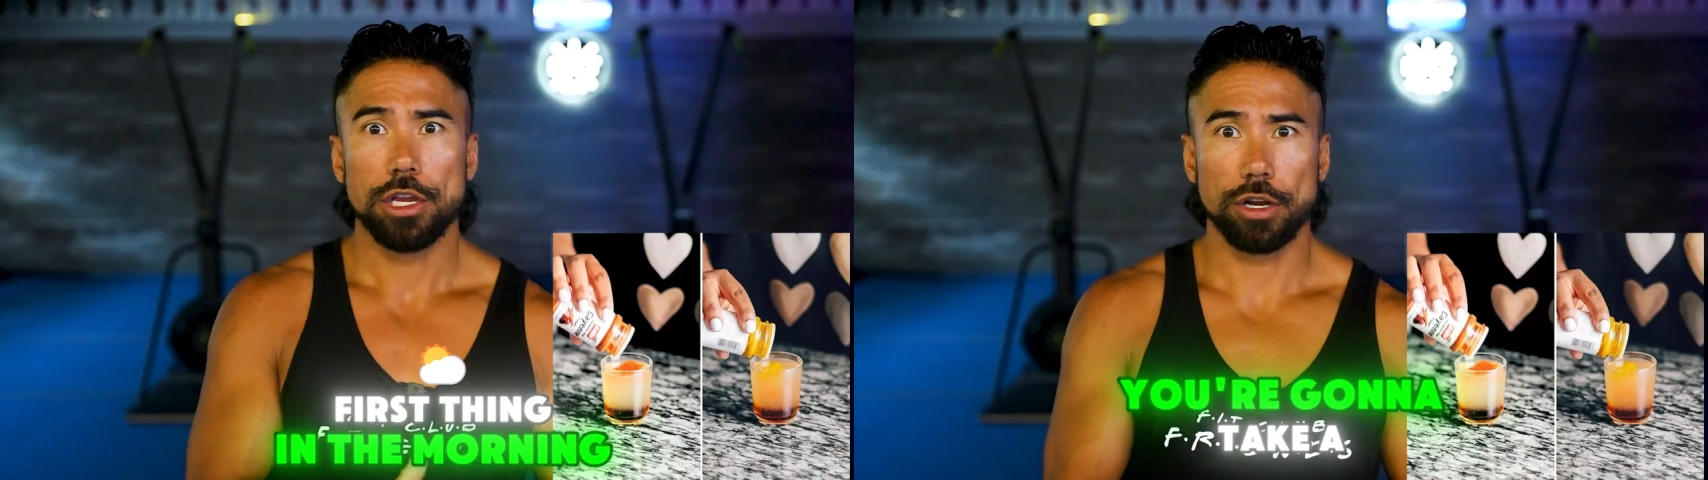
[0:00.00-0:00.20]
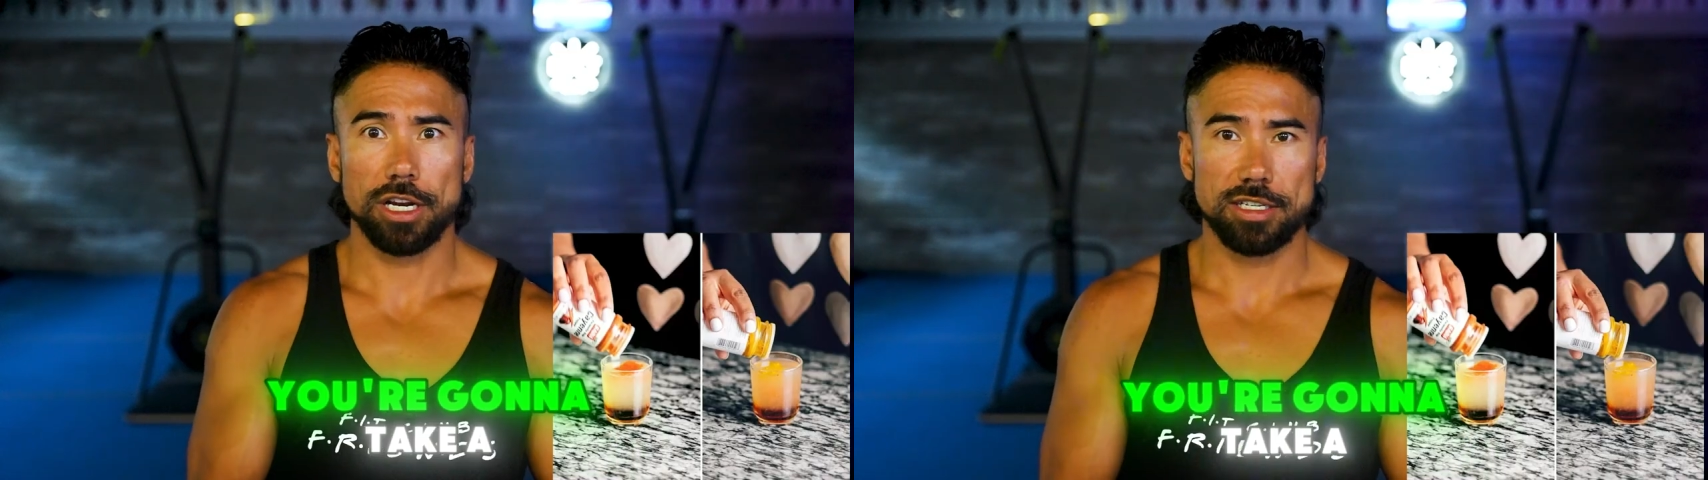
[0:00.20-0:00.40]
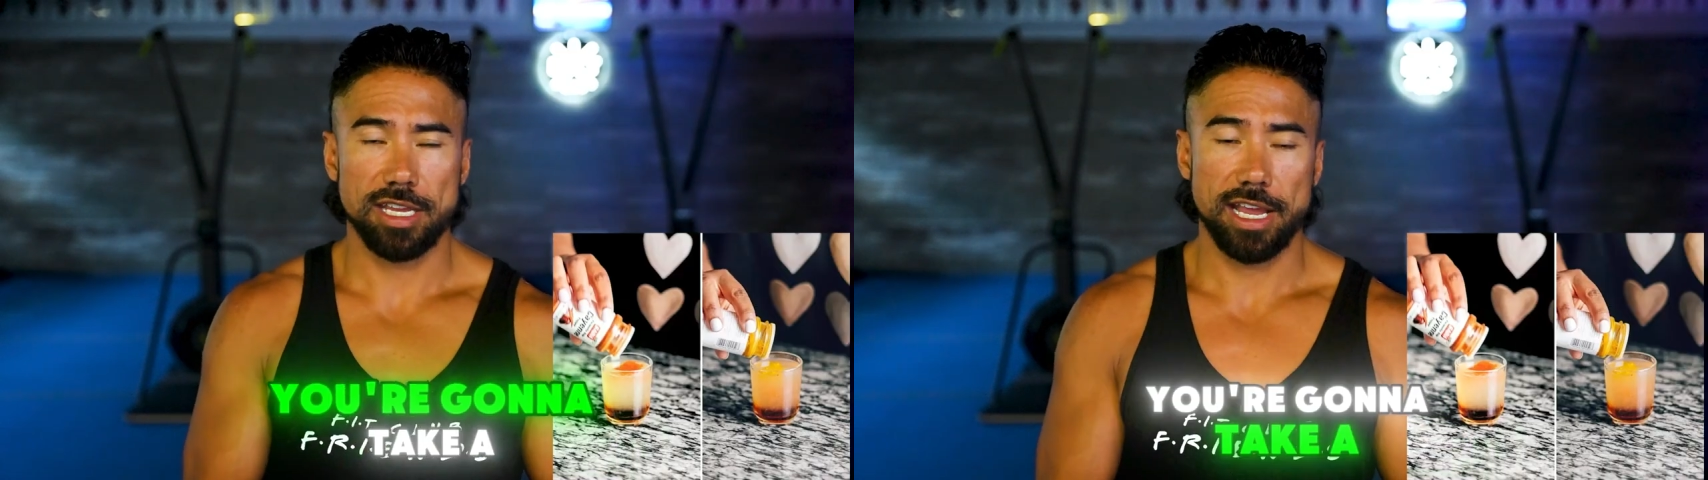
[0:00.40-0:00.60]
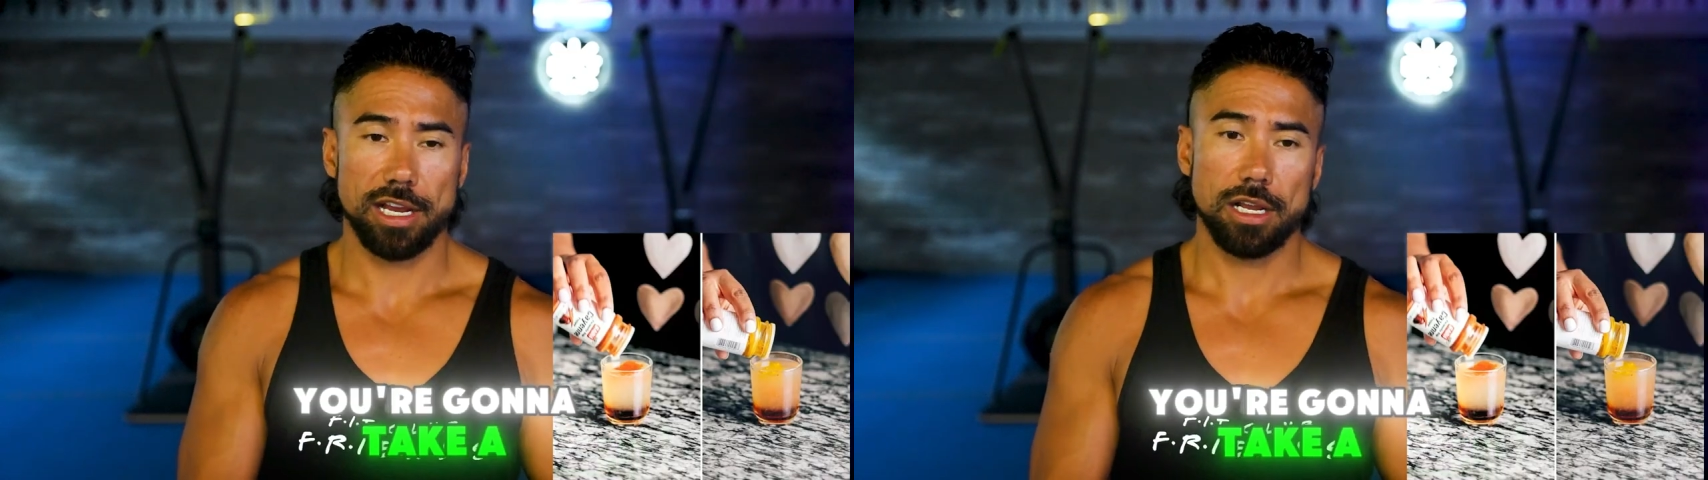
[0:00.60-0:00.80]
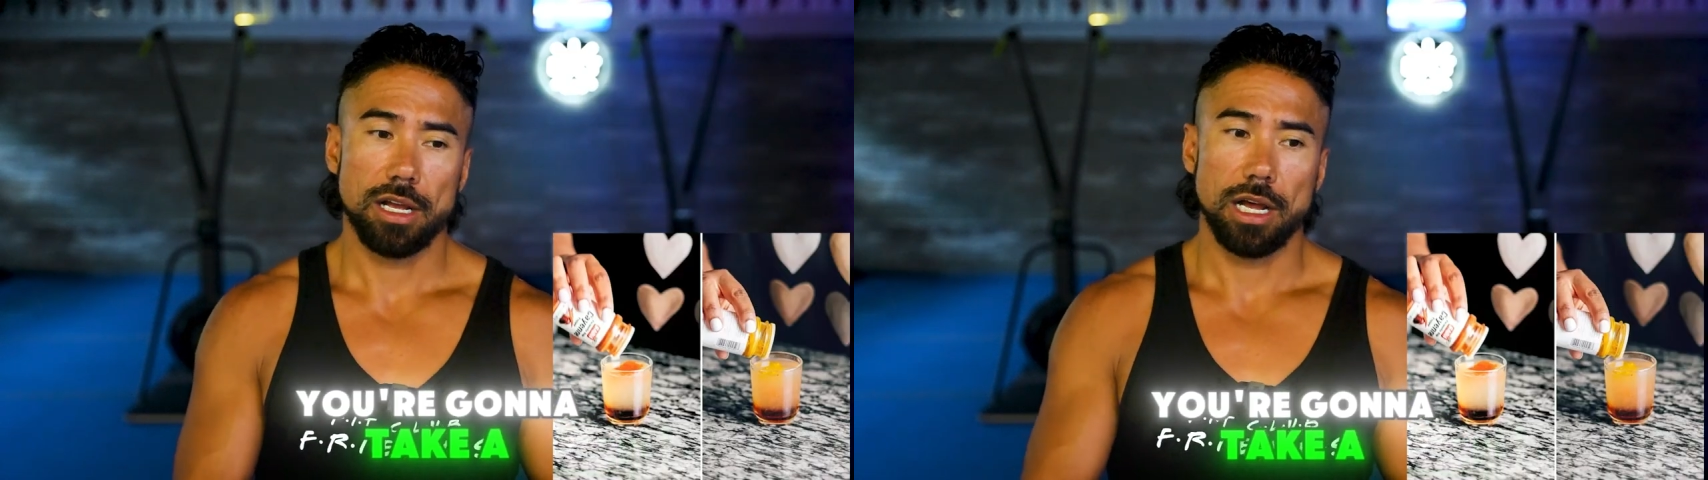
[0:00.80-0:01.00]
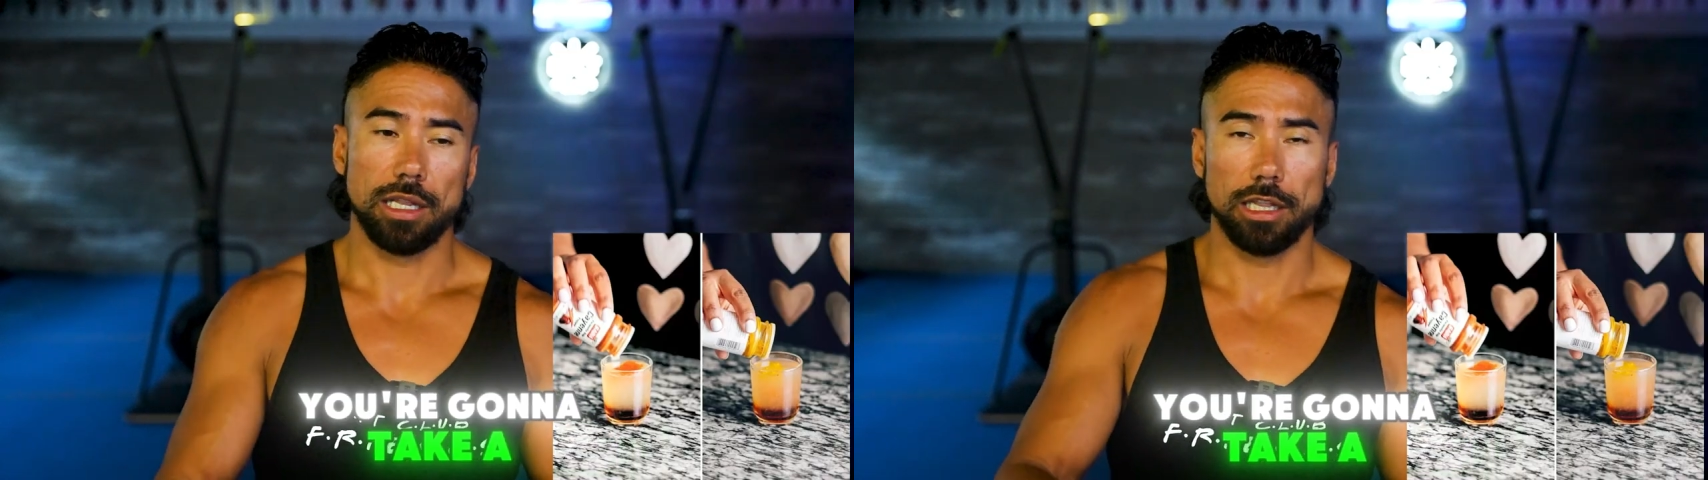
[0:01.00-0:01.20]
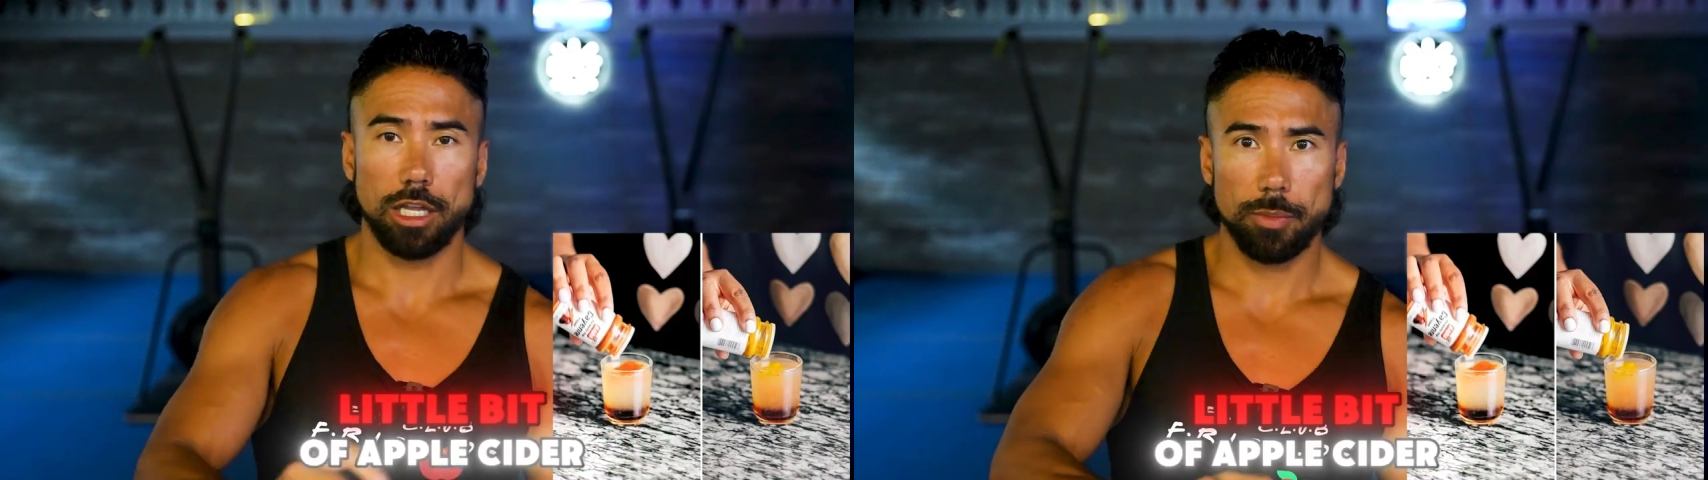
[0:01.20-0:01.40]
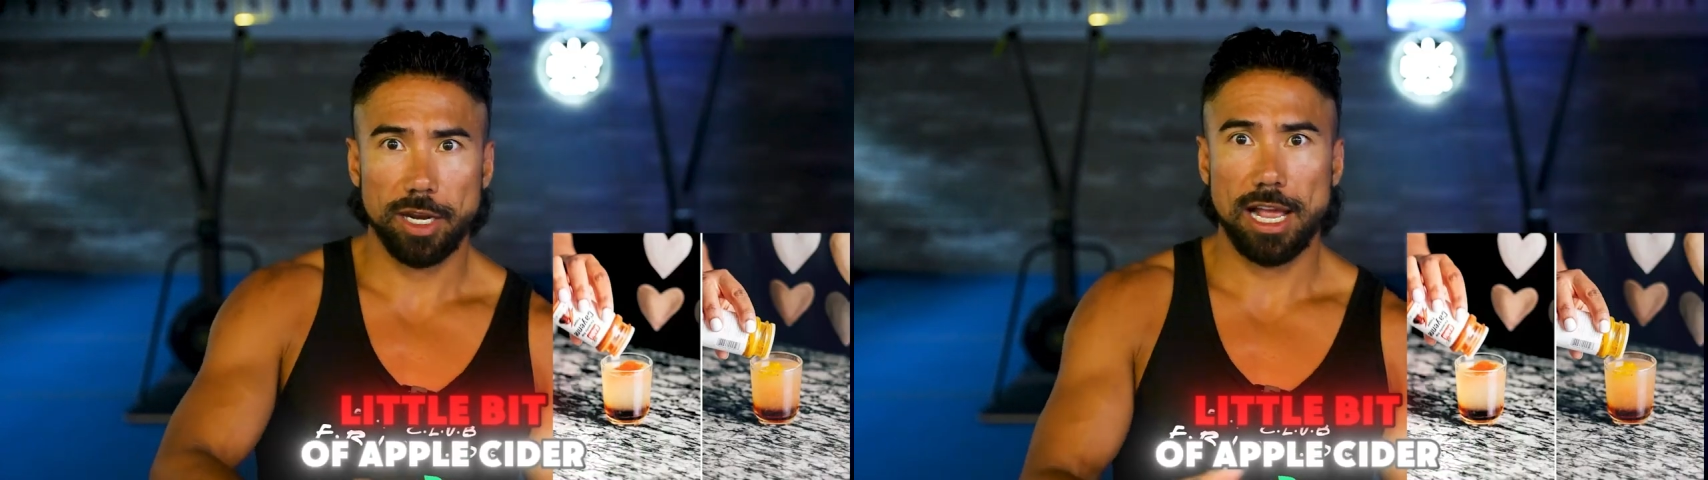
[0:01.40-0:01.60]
You're gonna take a little bit